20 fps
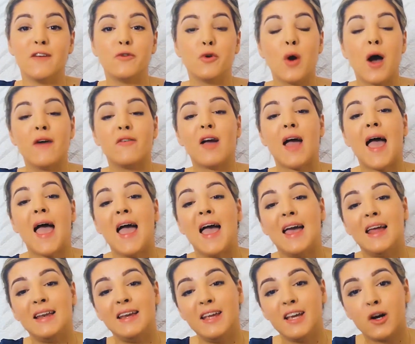If you have
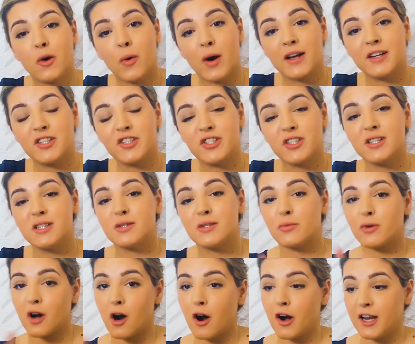any
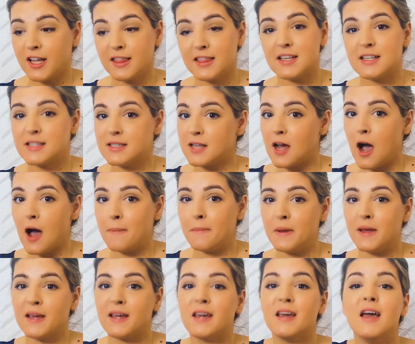questions regarding this
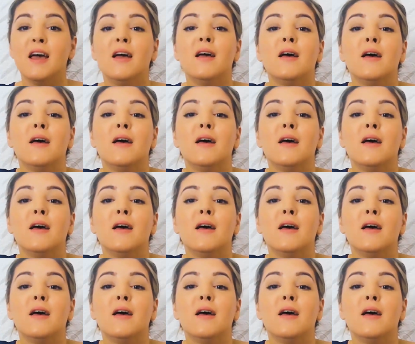topic,